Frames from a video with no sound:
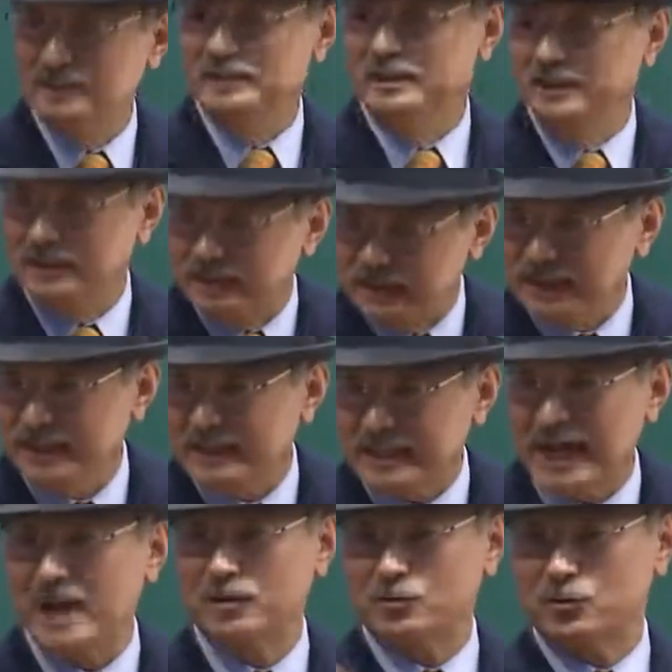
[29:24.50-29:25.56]
really
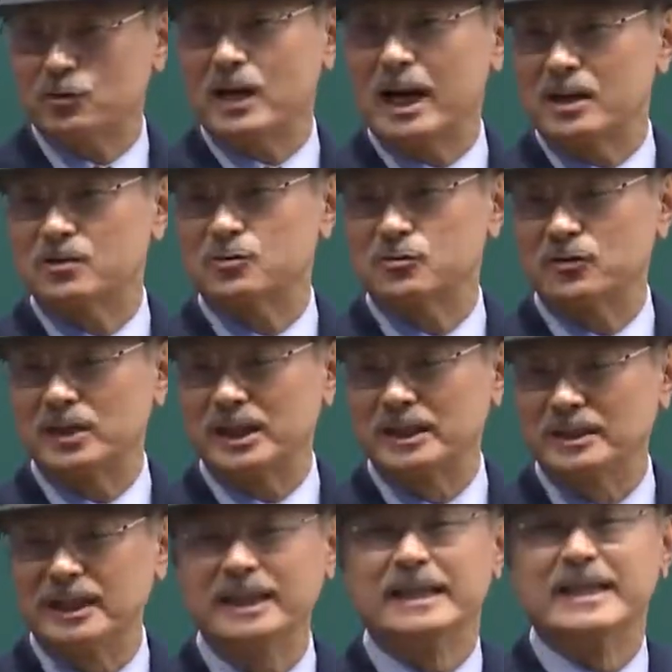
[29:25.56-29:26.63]
effective is not your
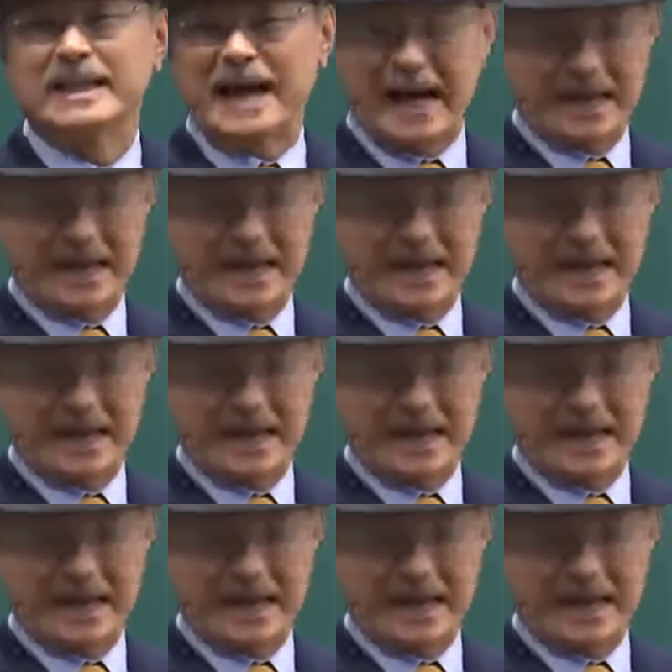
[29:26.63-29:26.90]
intellectual